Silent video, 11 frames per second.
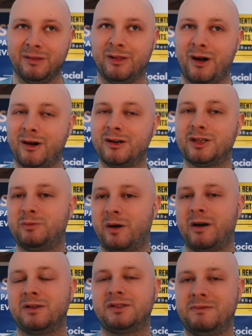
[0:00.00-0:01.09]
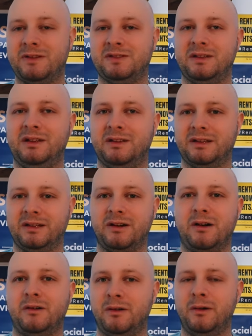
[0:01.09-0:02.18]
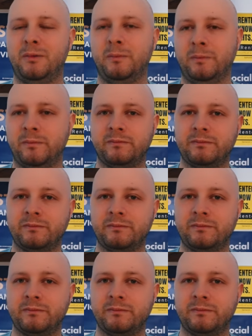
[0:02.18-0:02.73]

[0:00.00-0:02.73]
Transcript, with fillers: large parts of the city that they call home.